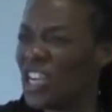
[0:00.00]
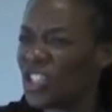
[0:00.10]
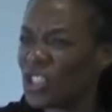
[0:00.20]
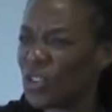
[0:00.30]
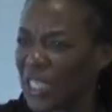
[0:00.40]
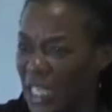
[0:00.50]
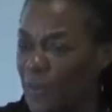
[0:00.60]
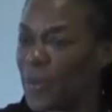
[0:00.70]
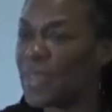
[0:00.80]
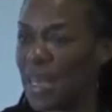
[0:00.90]
Just sort of
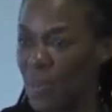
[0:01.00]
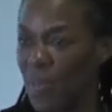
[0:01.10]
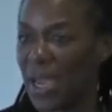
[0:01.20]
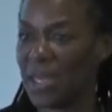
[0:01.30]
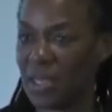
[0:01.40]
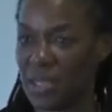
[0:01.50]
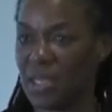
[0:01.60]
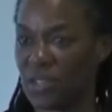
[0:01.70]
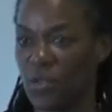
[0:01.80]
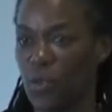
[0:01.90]
keeping that in mind, I
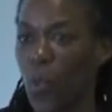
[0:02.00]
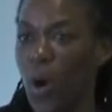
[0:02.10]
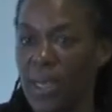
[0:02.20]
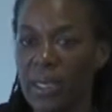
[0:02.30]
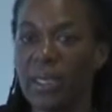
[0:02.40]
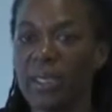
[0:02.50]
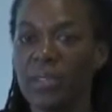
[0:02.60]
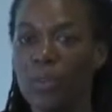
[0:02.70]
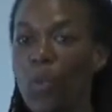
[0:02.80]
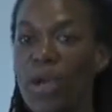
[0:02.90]
think is sort of one,
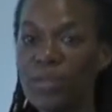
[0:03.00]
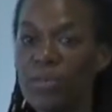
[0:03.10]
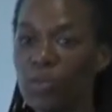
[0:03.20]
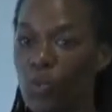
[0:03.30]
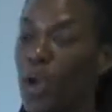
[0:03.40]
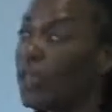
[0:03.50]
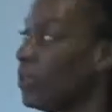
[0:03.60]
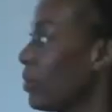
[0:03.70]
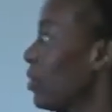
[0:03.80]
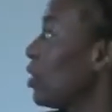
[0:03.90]
one,
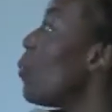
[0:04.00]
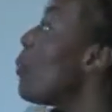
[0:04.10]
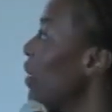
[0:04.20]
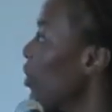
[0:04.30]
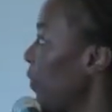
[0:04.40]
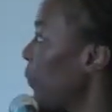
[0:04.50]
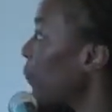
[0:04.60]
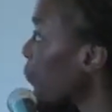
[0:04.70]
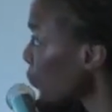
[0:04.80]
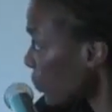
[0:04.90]
one dimension.
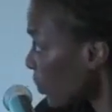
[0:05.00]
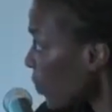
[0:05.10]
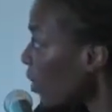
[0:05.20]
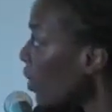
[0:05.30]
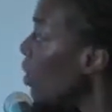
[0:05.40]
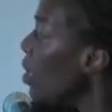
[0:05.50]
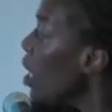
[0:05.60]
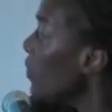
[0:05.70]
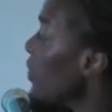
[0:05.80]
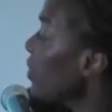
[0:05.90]

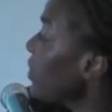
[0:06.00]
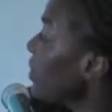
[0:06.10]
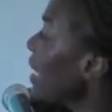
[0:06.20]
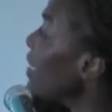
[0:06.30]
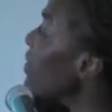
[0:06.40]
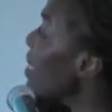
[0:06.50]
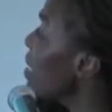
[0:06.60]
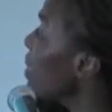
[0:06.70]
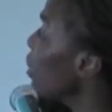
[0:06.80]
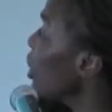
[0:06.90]
The, the second
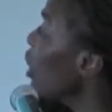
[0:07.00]
thing is